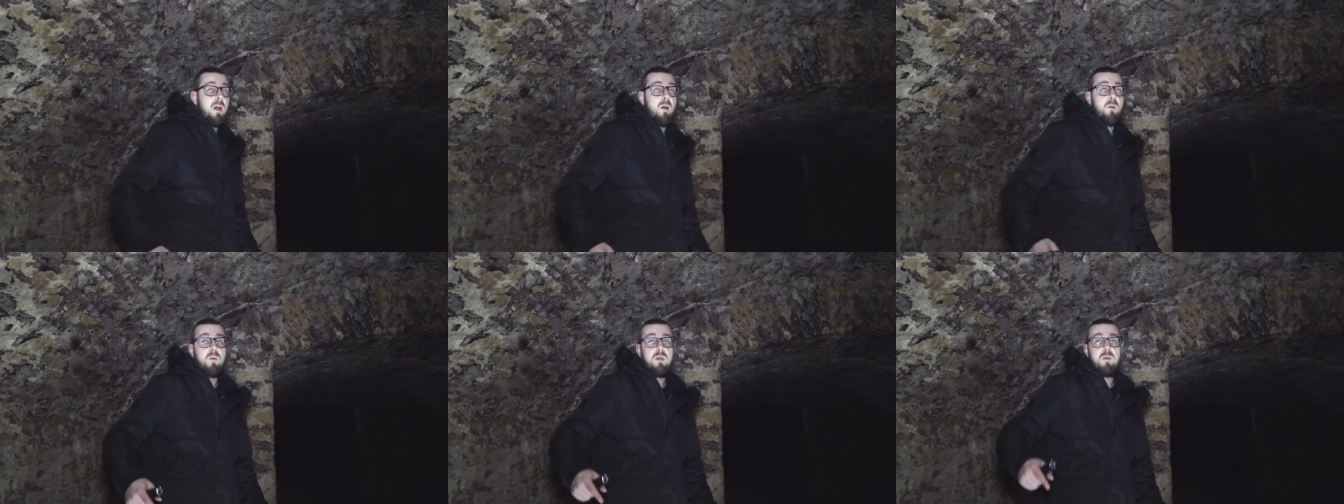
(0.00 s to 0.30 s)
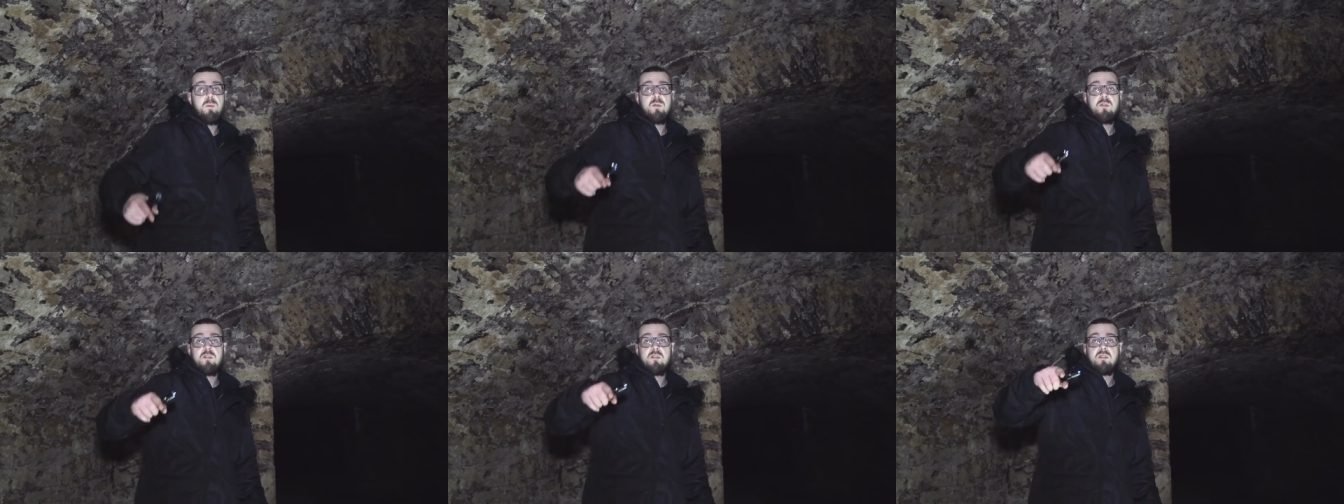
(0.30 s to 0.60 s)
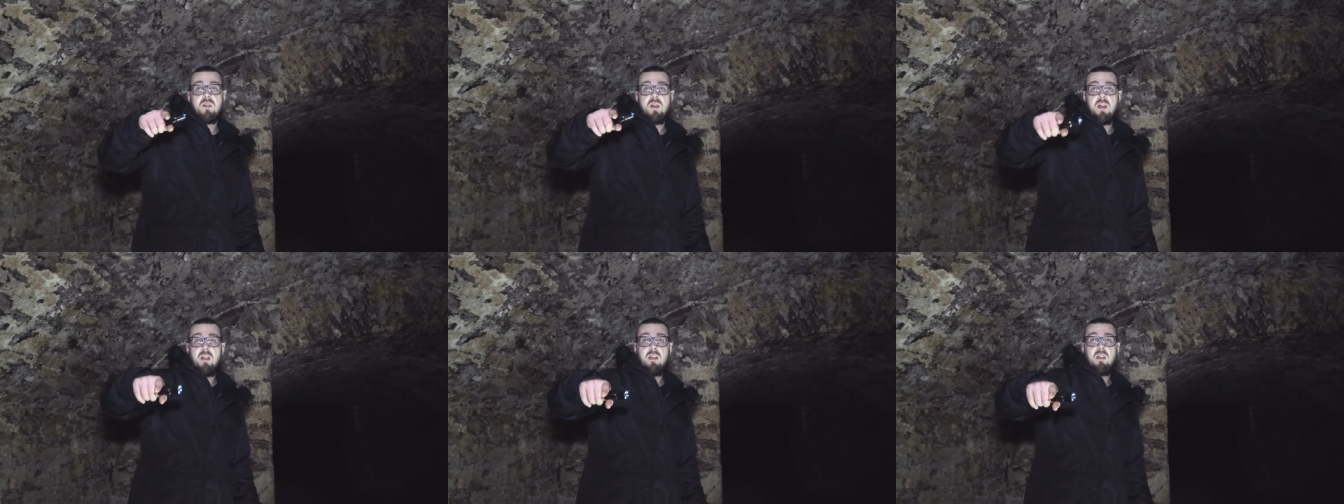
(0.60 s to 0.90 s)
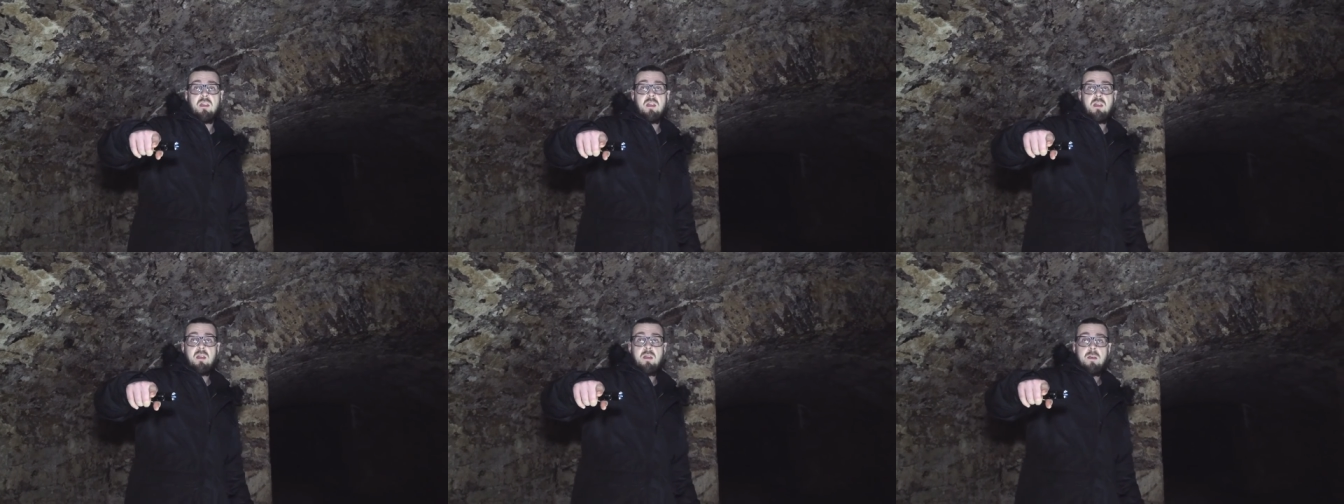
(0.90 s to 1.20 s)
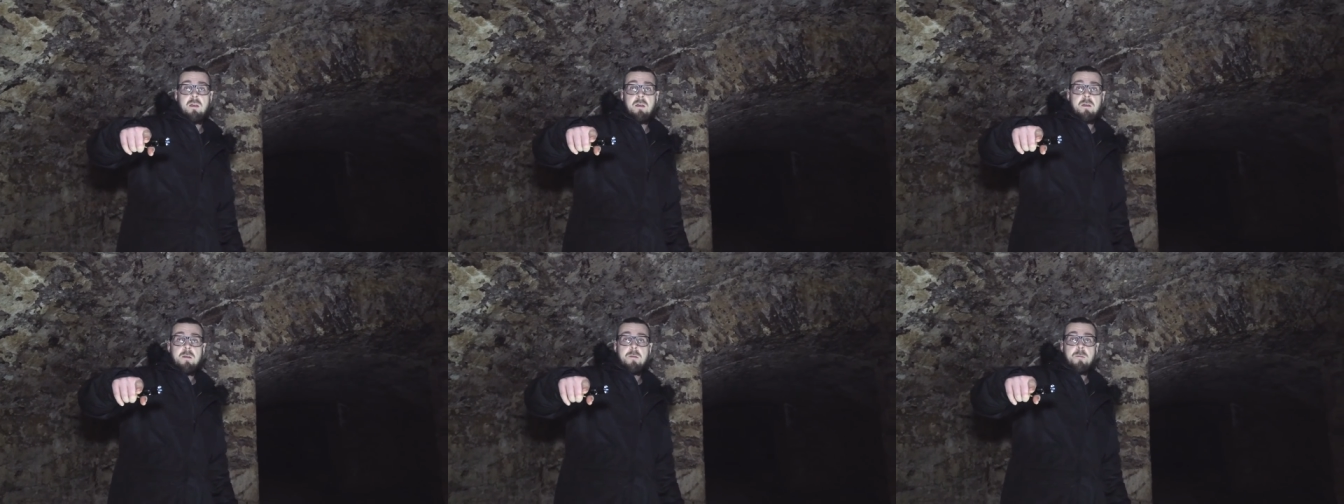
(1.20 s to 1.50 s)
how we were just like,
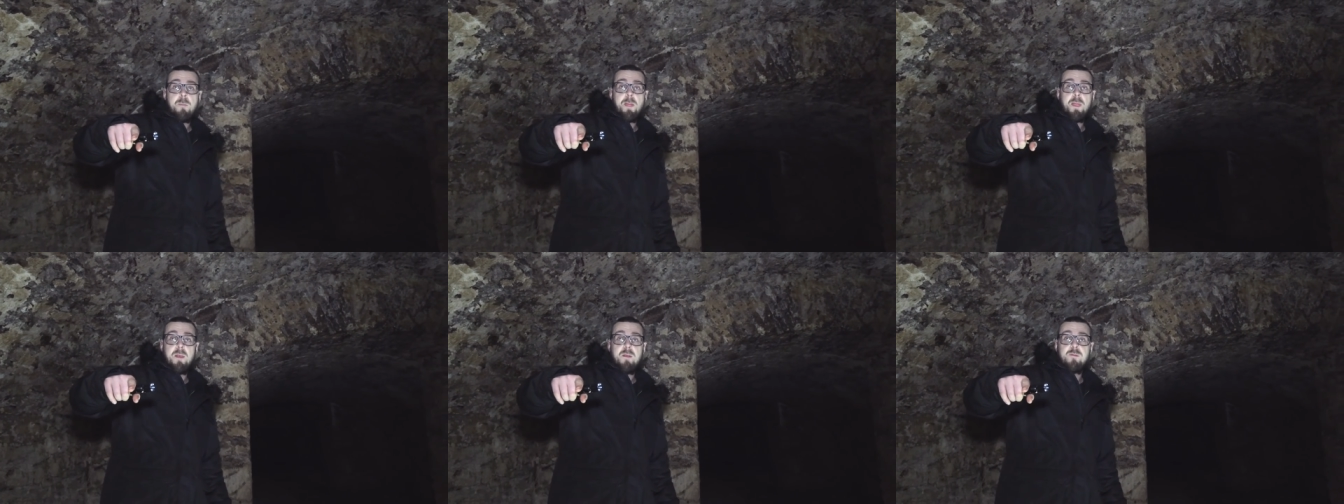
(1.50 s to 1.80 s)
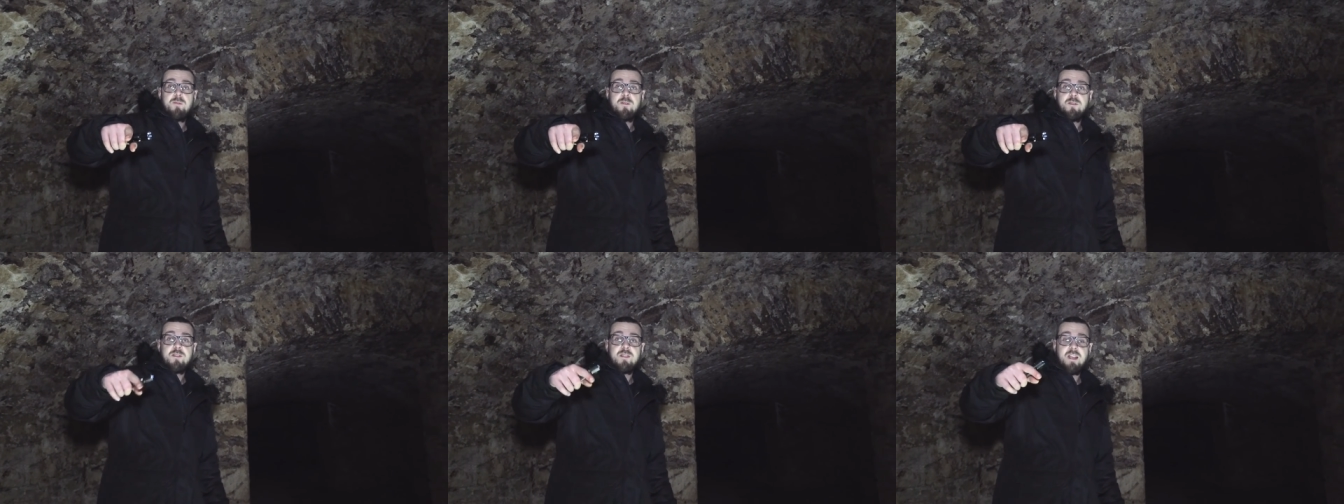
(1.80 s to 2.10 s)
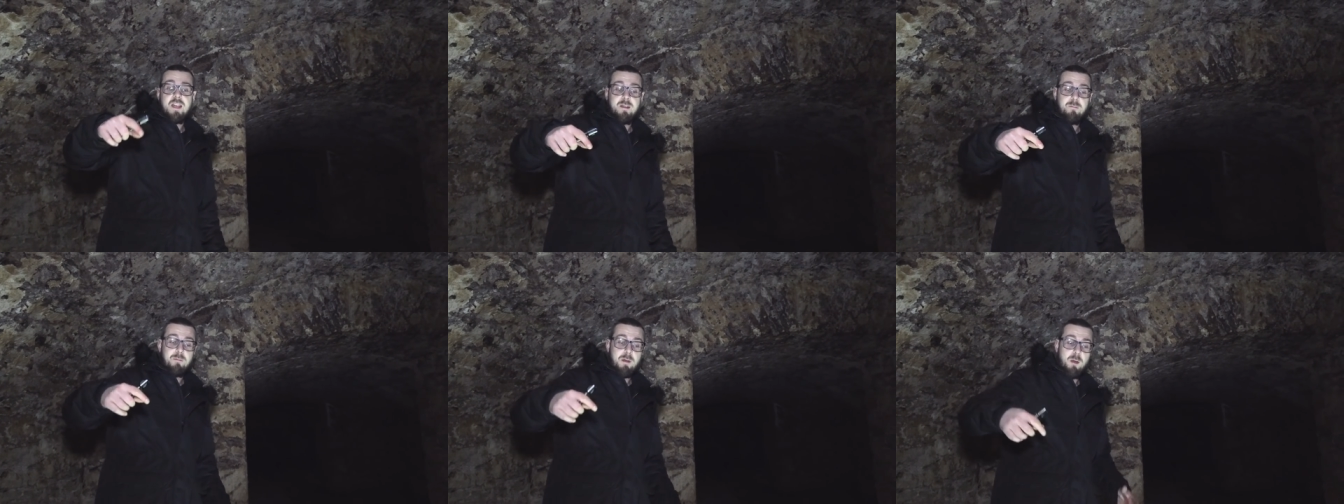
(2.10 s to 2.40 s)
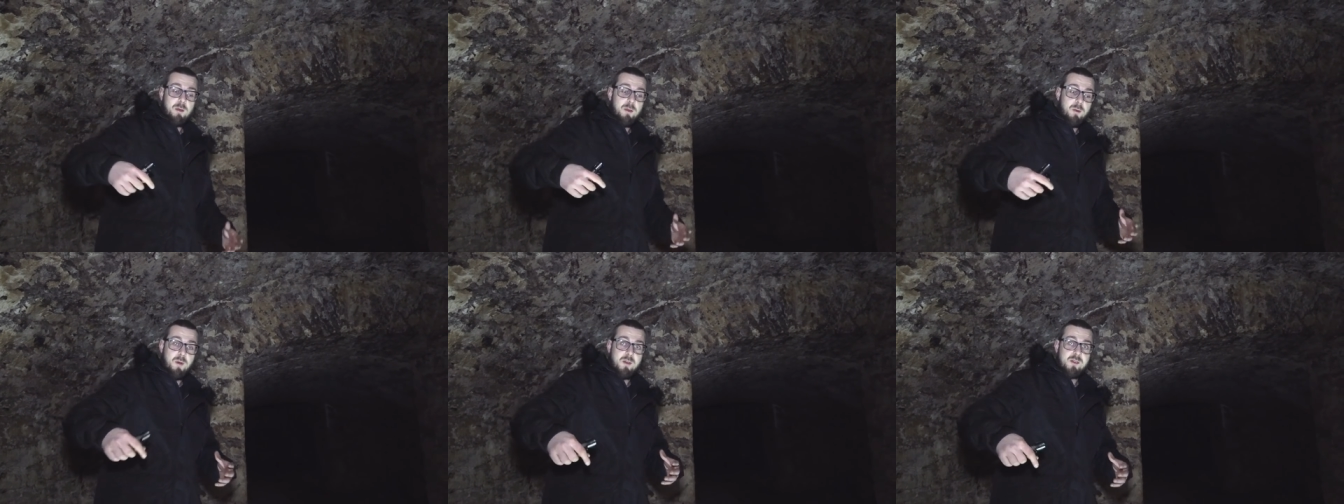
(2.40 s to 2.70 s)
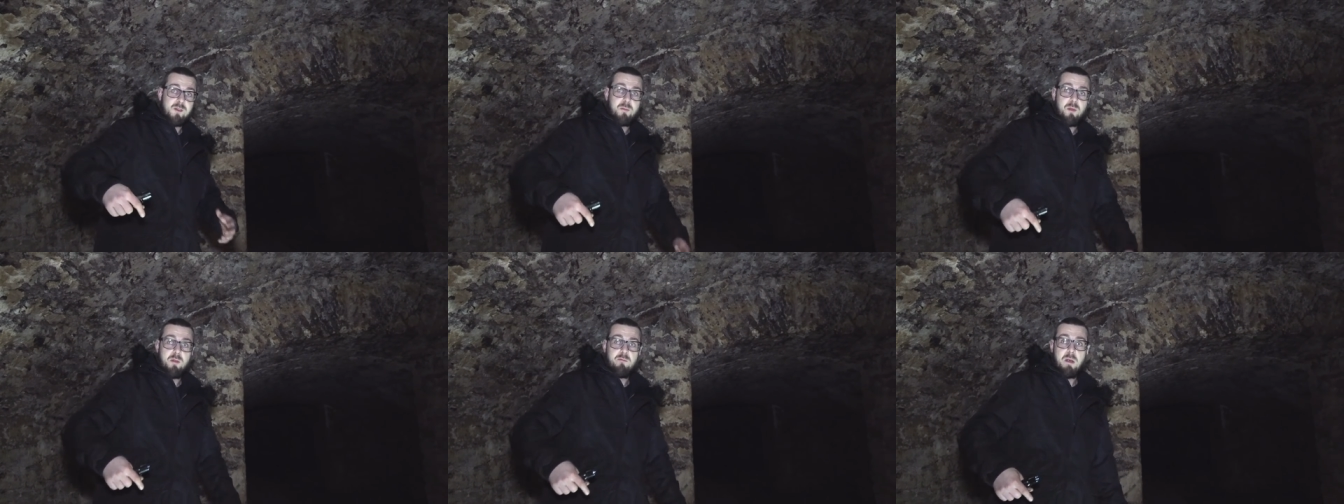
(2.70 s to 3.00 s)
just said about, you know, I
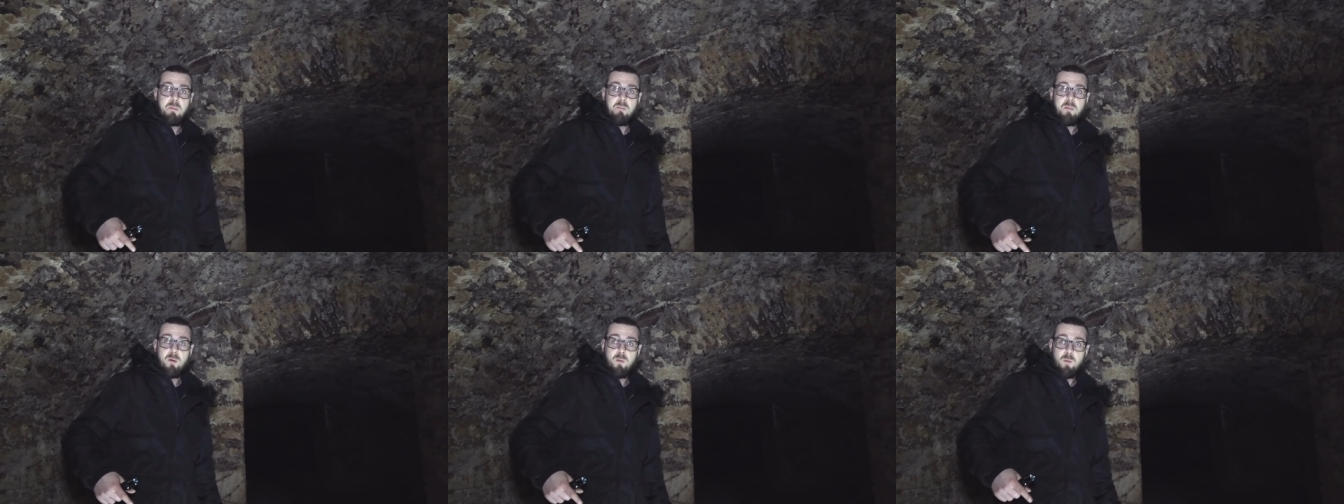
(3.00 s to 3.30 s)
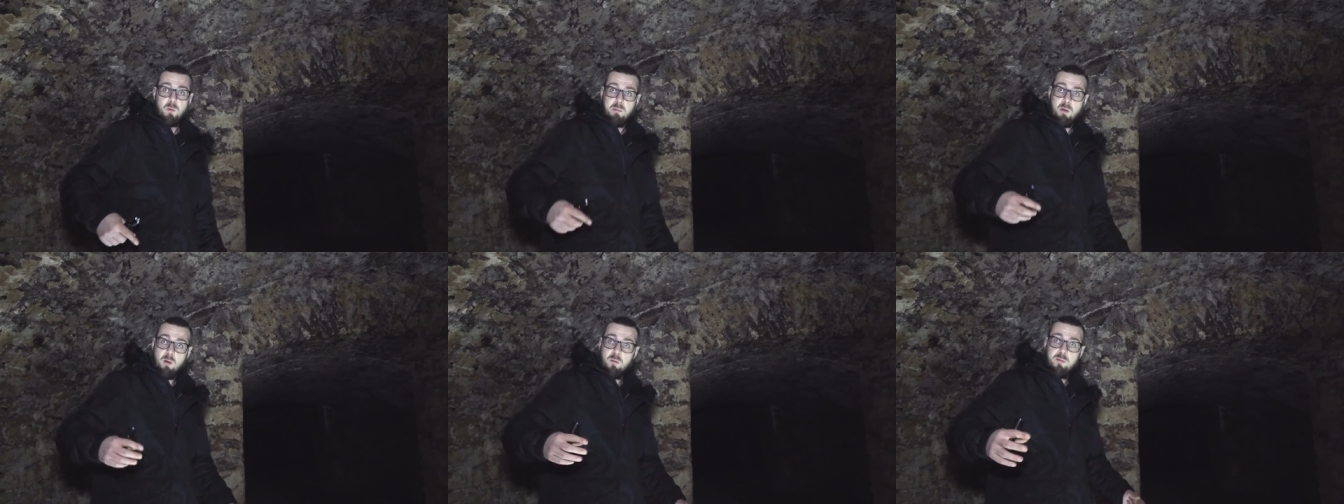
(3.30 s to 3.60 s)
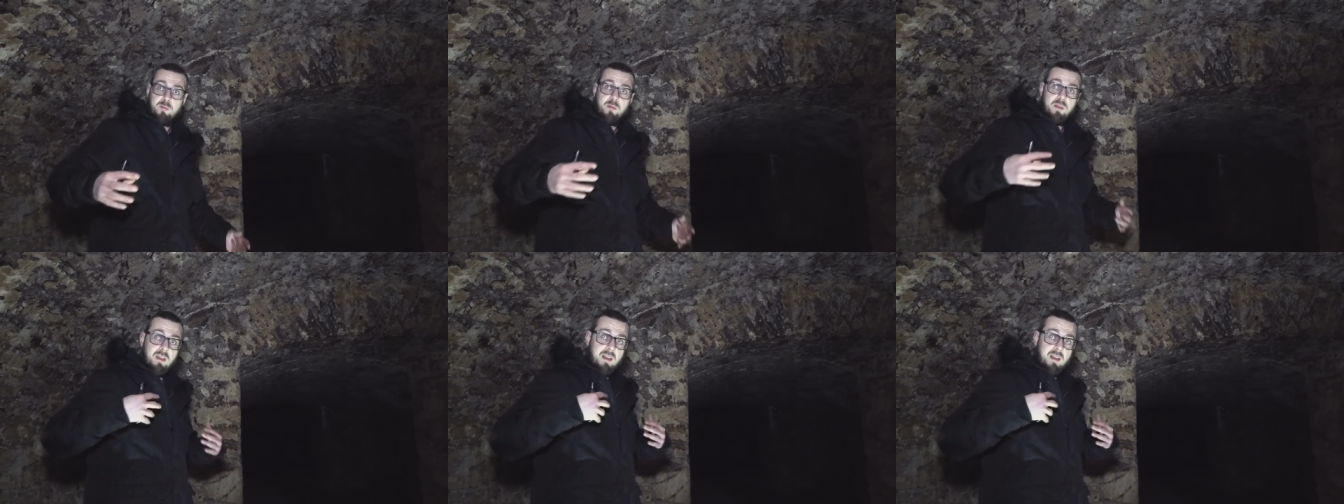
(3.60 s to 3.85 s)
should put the REM pod on my yeah, both